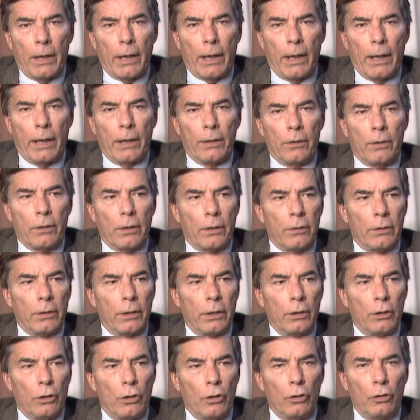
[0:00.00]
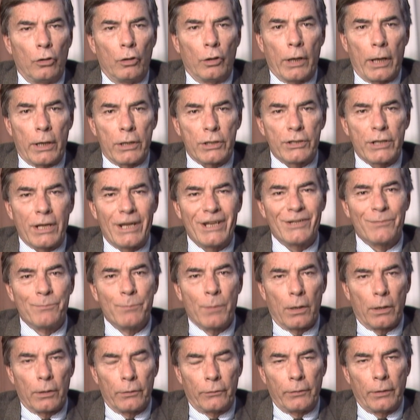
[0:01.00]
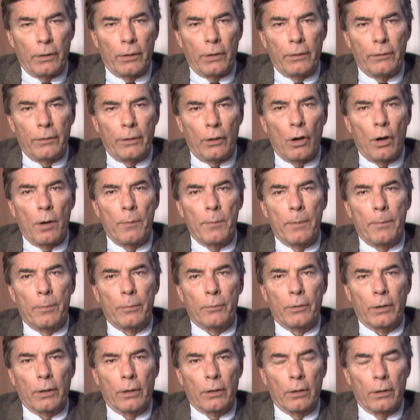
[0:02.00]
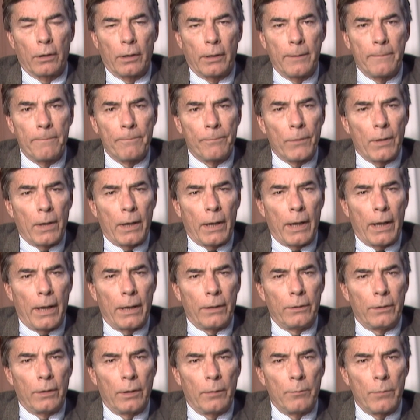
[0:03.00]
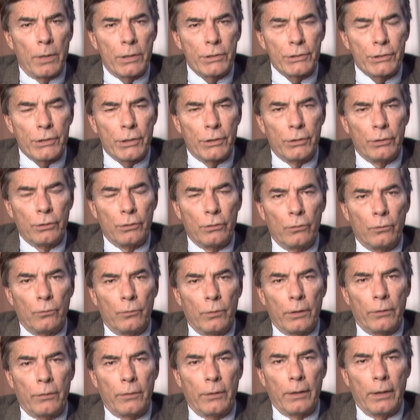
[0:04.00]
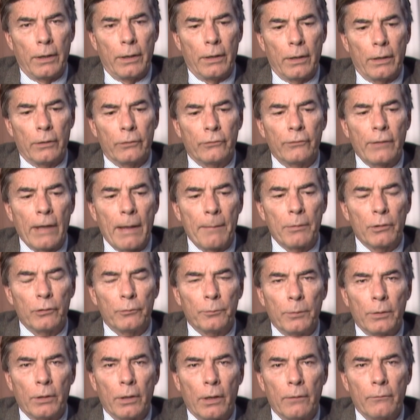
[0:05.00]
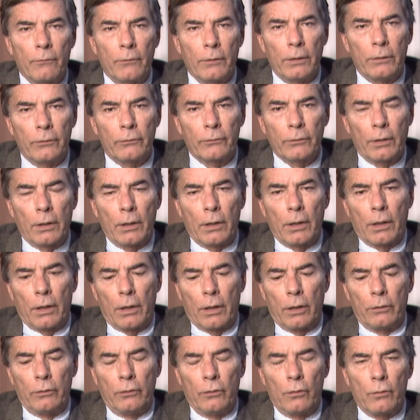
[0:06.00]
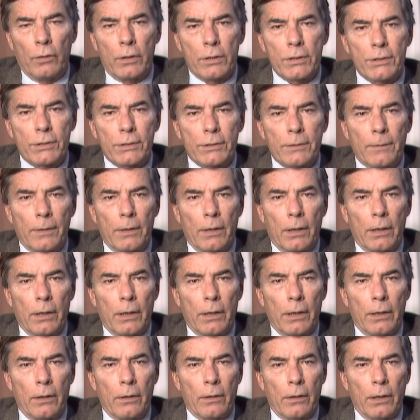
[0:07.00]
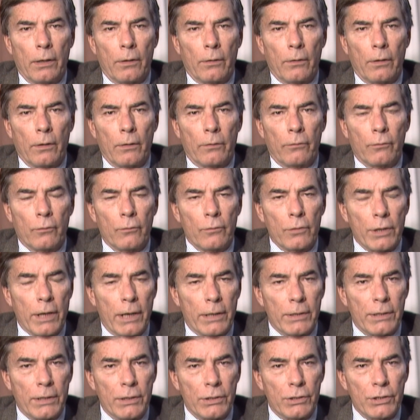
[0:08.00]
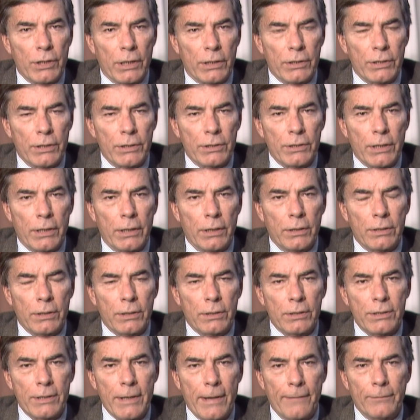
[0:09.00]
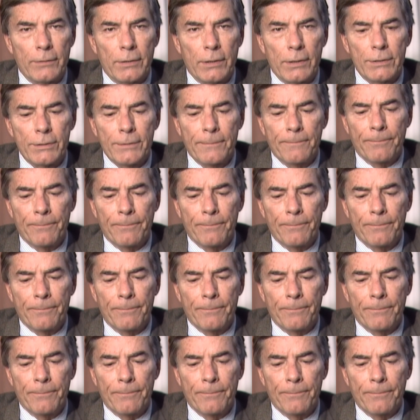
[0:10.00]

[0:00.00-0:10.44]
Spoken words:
And the United States military, the Army particularly, had much to do with the establishment of these units through the 1960s and into the 70s.